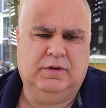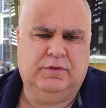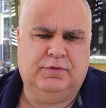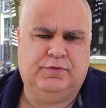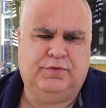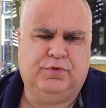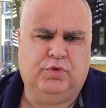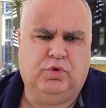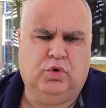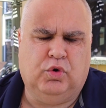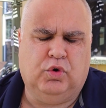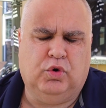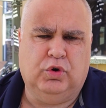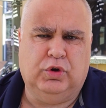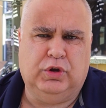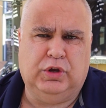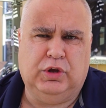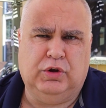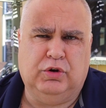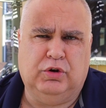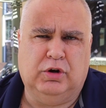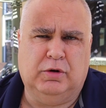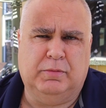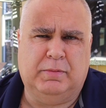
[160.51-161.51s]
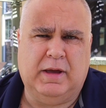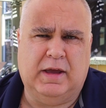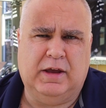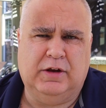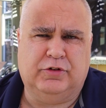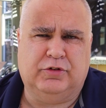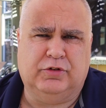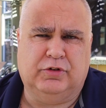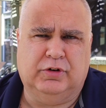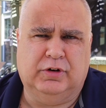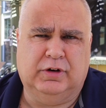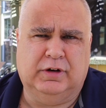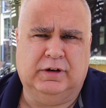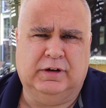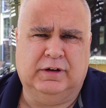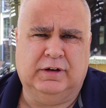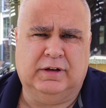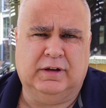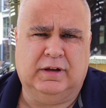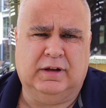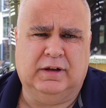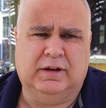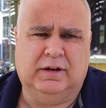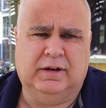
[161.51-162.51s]
for Europe, Asia
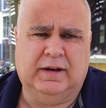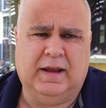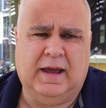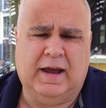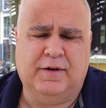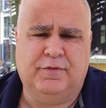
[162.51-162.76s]
and